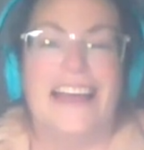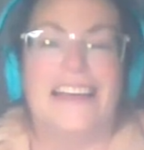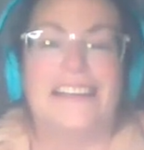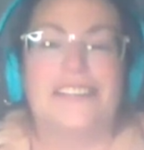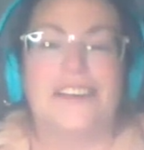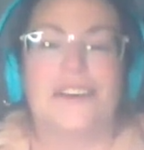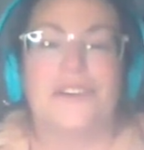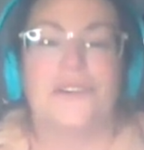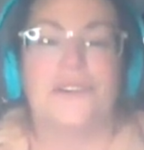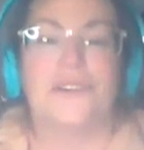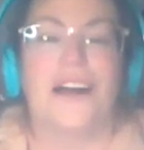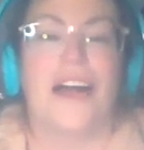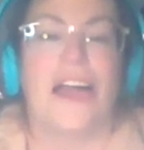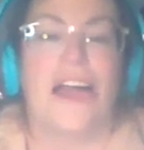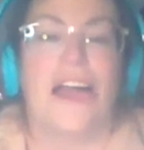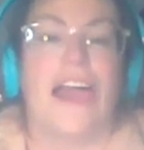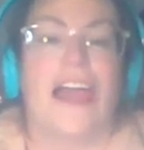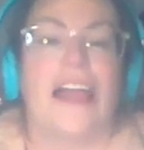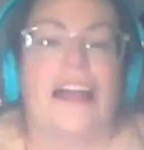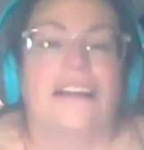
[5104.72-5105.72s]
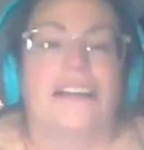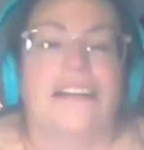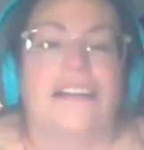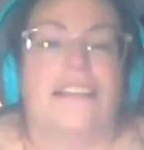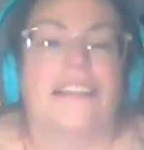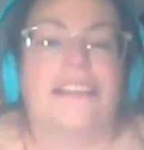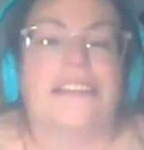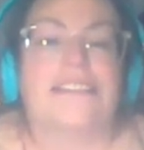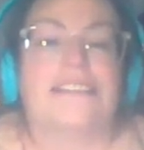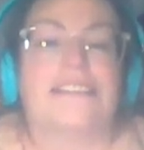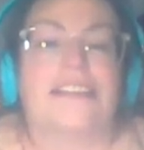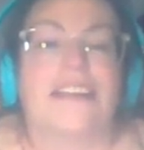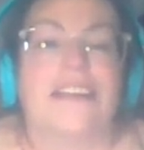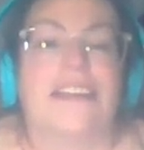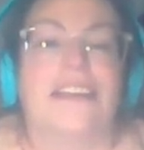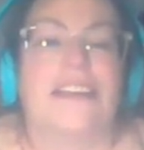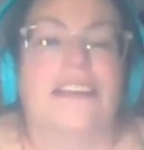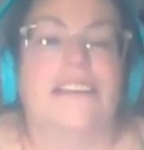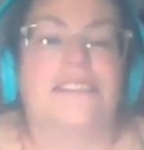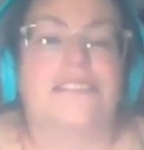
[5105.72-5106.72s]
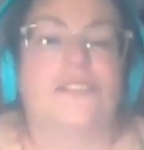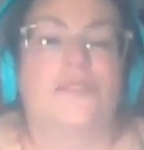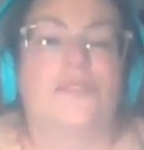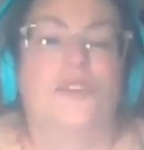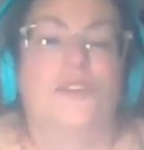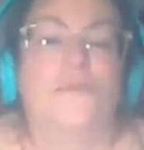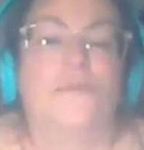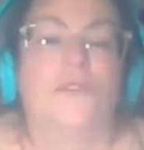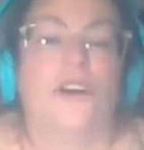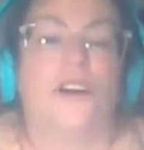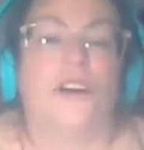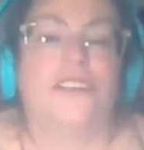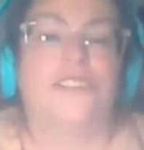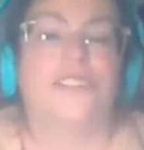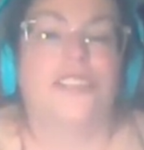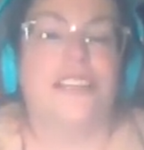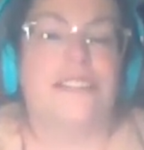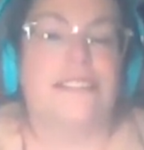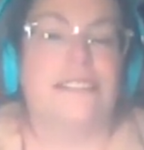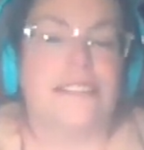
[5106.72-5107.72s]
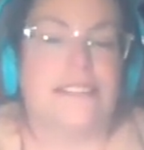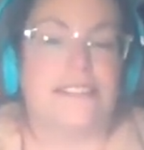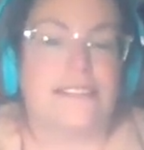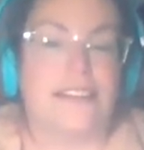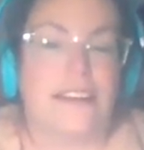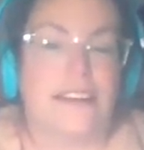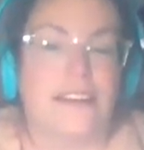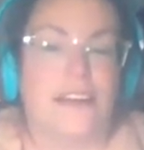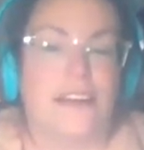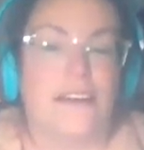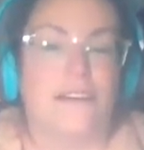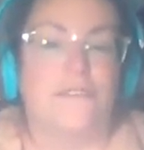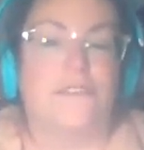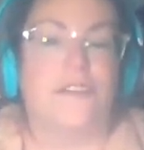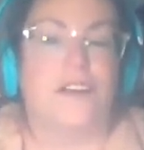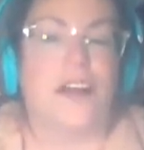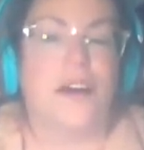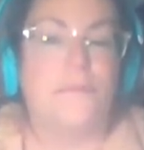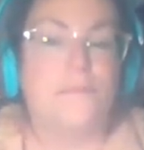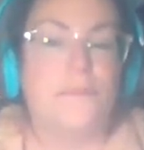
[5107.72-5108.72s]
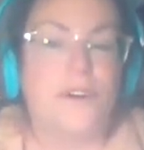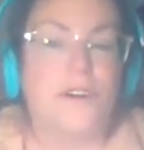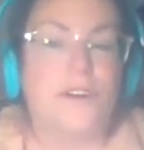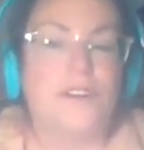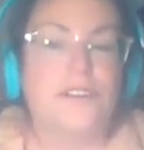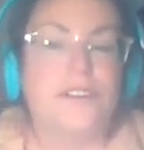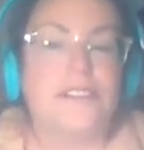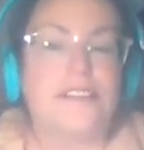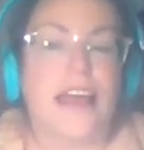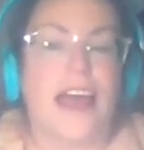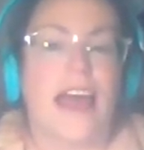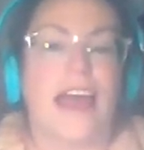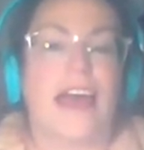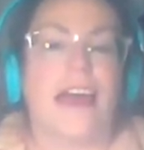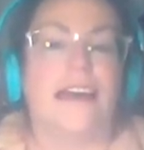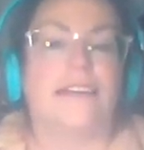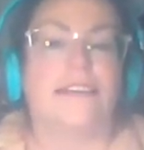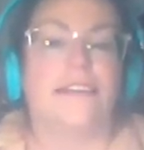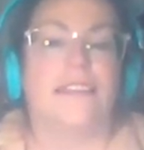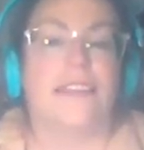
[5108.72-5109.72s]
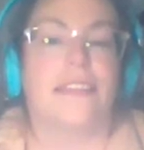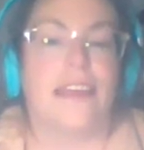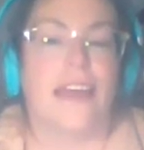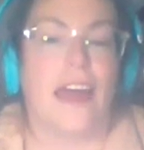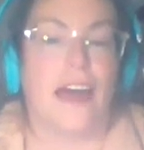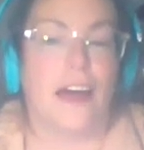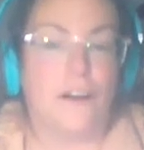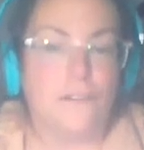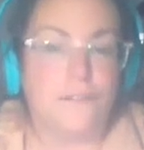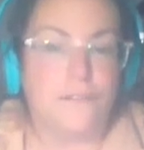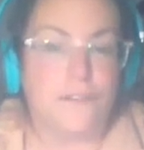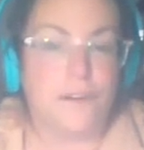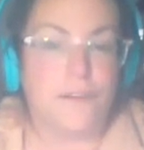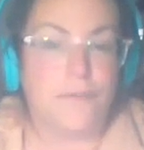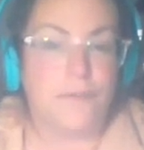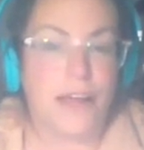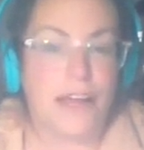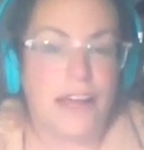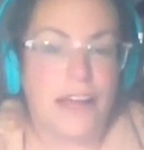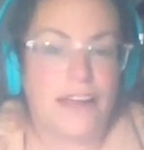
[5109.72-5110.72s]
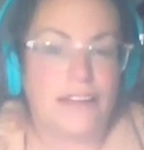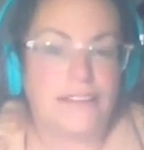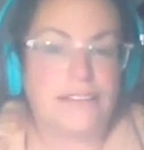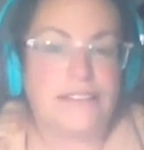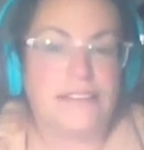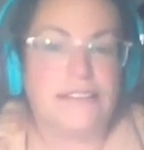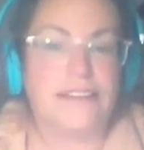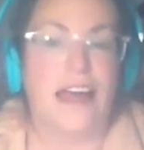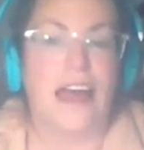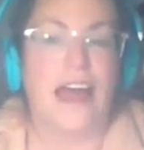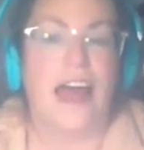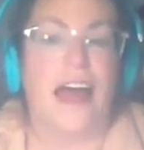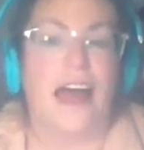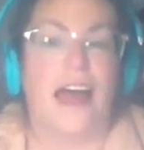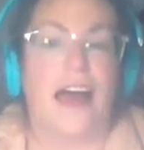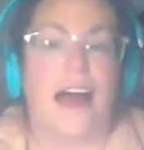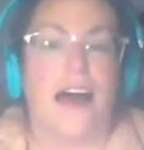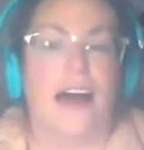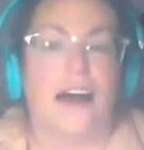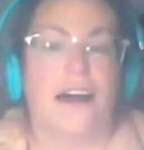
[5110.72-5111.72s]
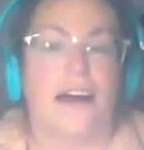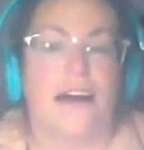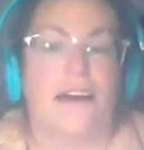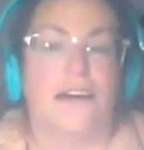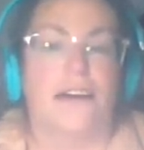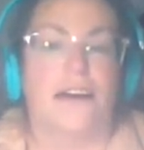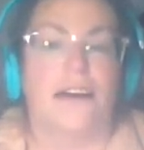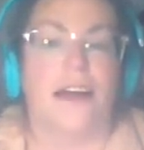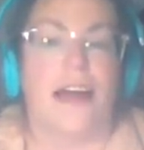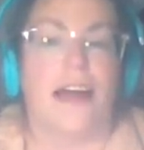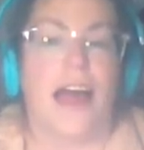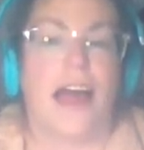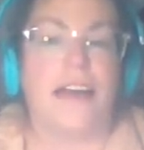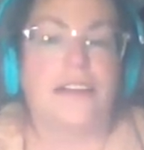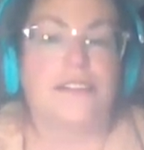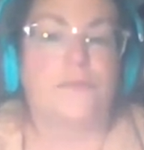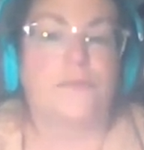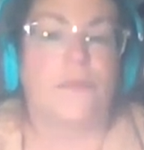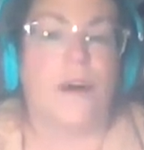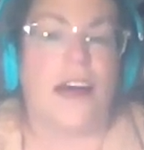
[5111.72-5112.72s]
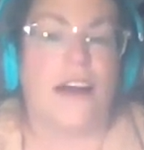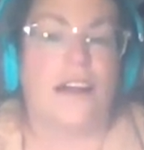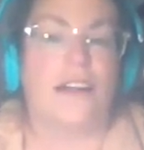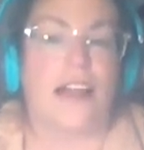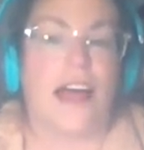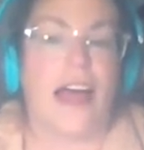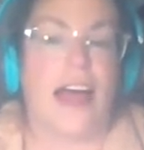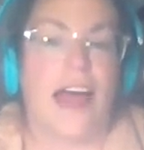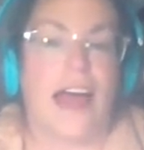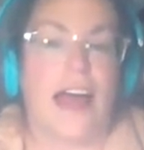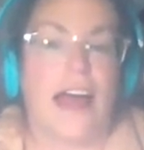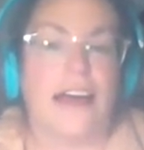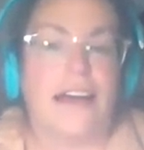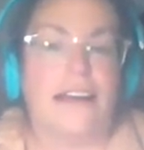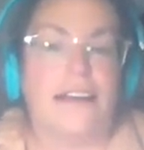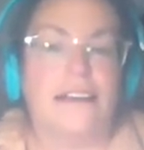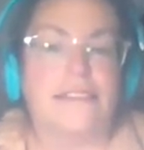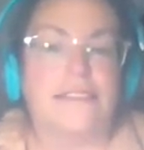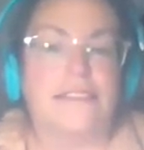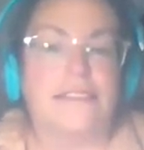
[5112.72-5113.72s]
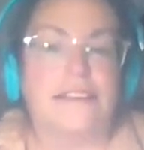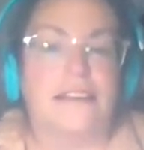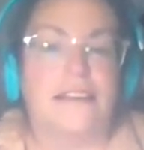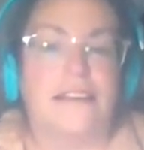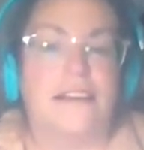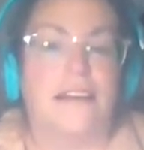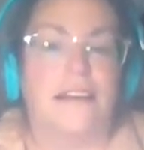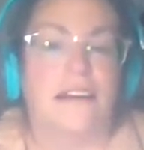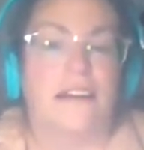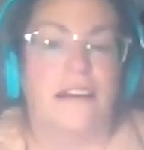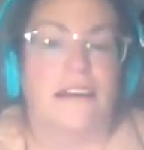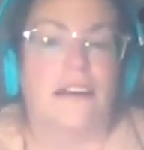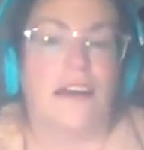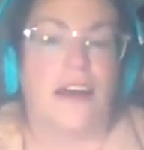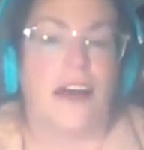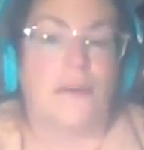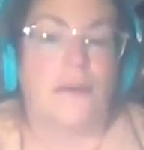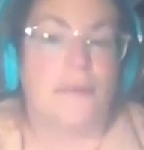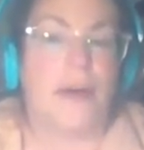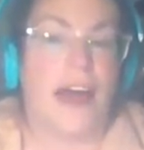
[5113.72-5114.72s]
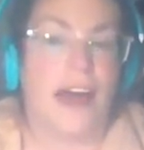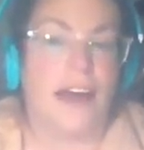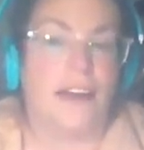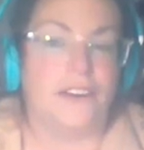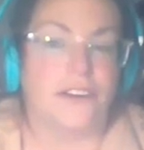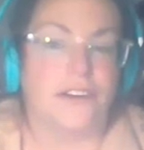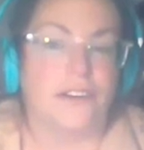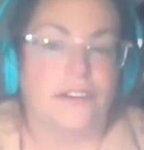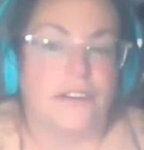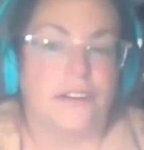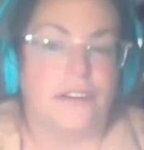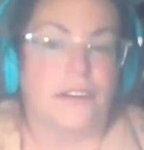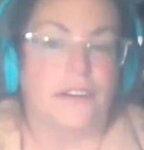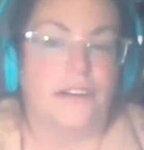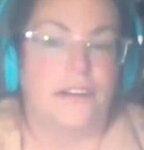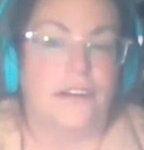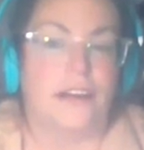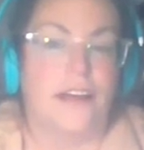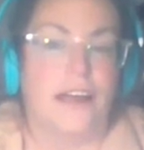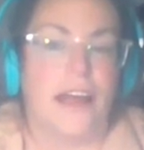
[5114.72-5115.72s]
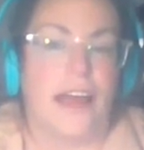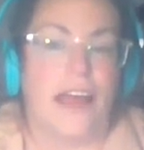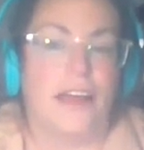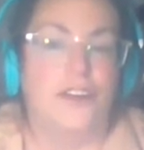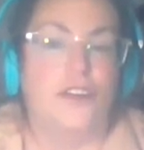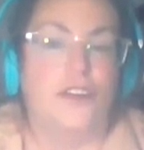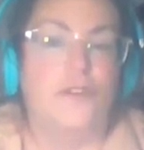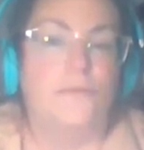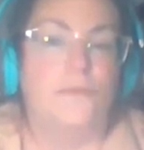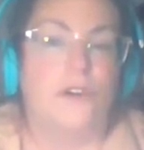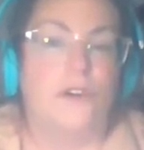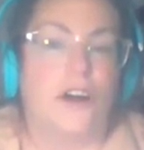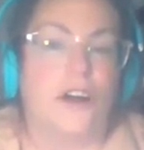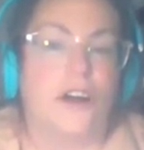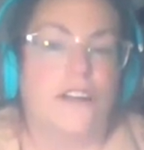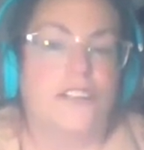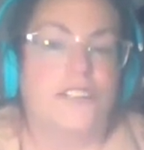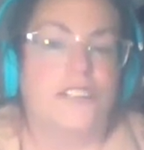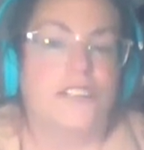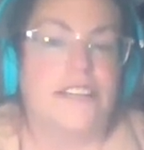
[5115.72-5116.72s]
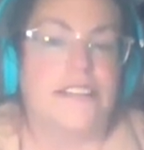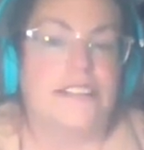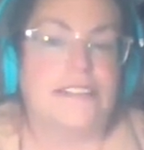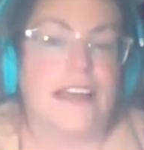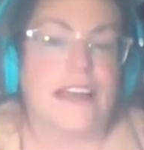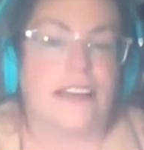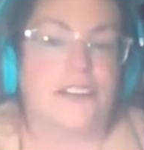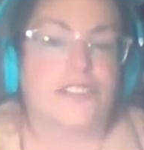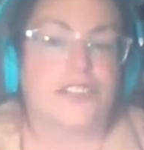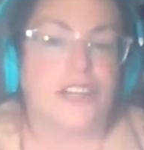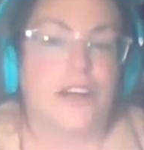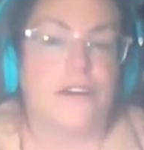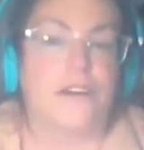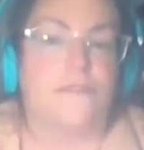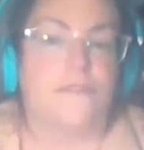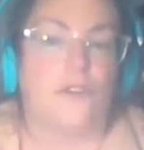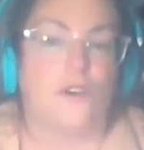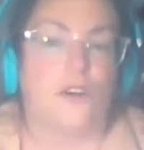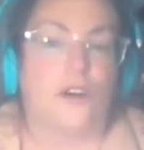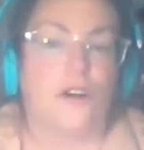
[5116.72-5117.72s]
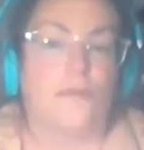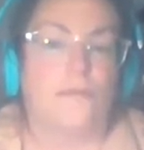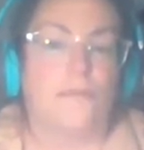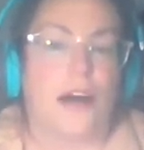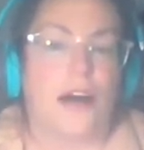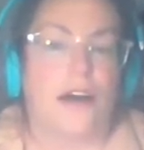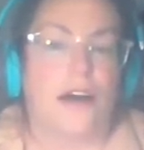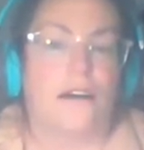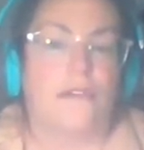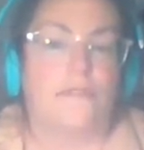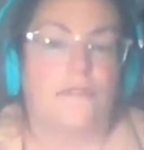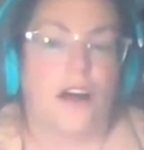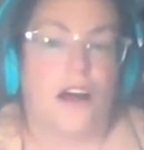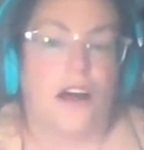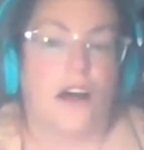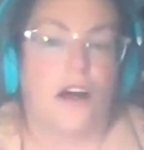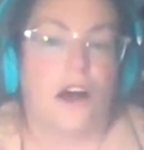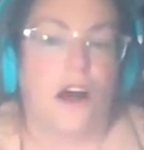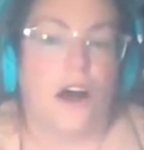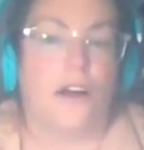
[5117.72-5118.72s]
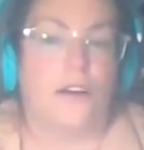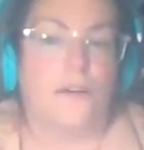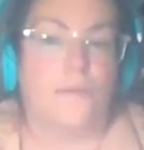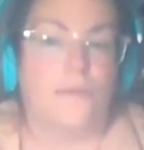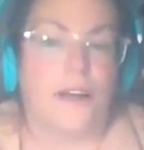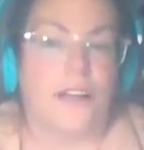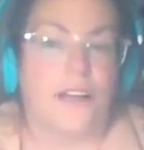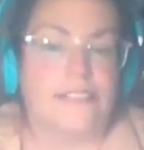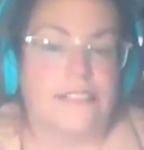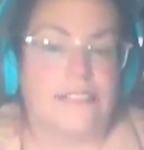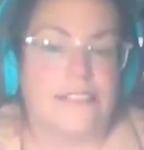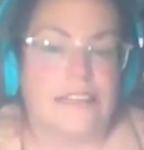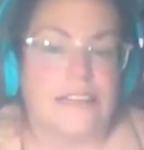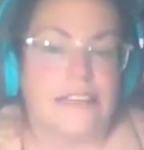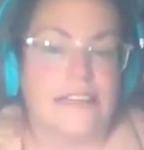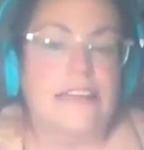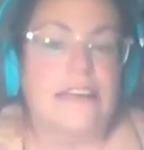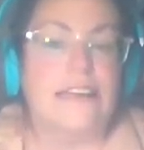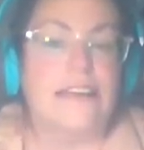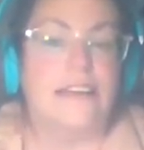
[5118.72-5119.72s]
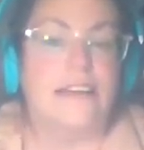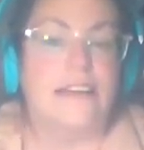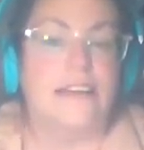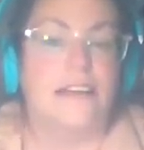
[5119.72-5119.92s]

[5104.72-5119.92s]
So numerology is a study of numbers and the alphabets, as well as a pattern. And numerology is actually a form of Arithmancy.